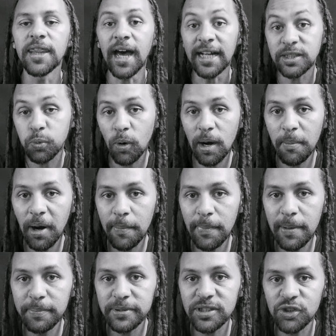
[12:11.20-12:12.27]
That's why my
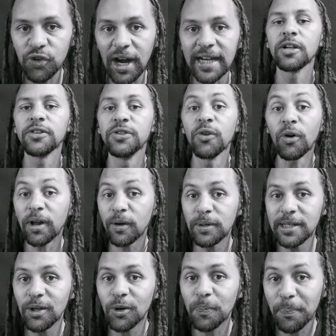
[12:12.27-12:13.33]
members' tracks not
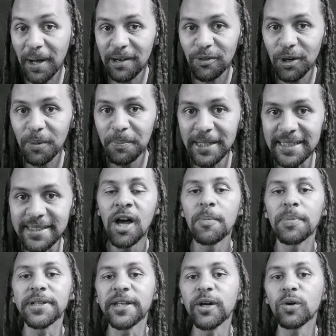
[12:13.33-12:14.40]
only look better on a
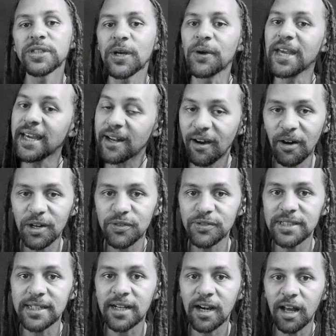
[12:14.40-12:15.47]
meter, but they also hit
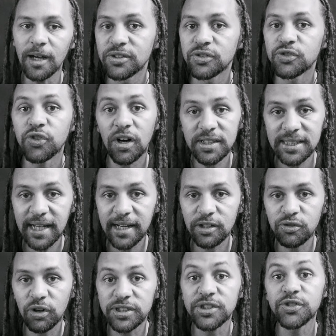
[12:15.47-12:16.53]
harder in the clubs, translate
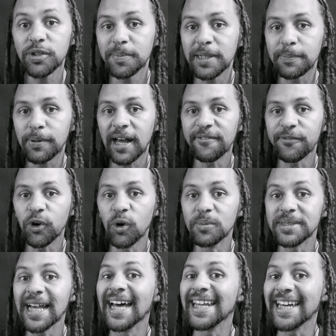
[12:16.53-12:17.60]
across streaming
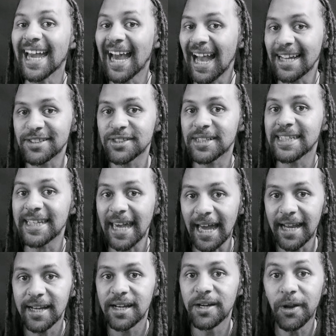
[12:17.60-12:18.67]
platforms, and they actually
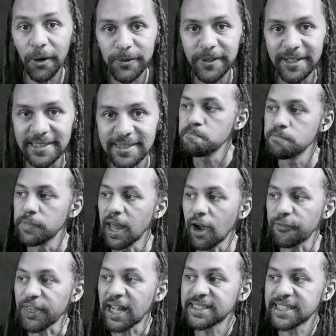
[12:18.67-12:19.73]
get noticed.
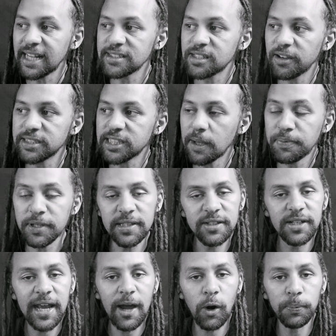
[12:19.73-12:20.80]
Now, if that sounds like something
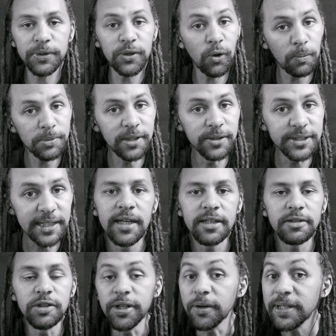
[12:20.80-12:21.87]
that can help your
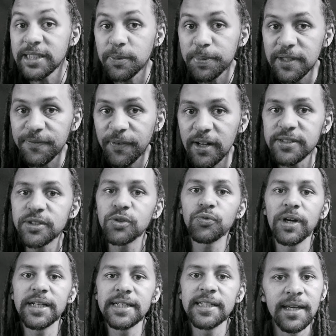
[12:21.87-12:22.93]
music, you don't need to be advanced
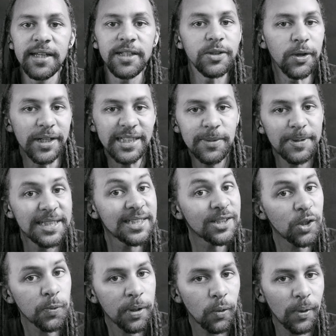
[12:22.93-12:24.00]
already, you don't need to be
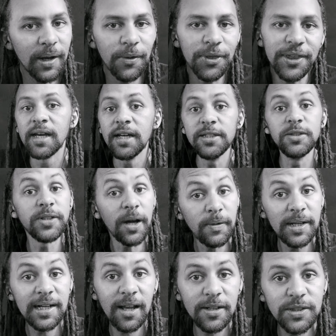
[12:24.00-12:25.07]
super wealthy, you
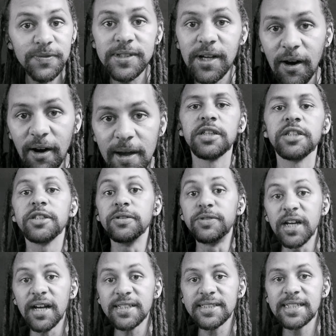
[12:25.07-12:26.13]
don't need loads of time, you
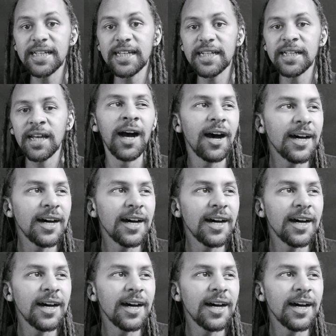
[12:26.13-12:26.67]
just need,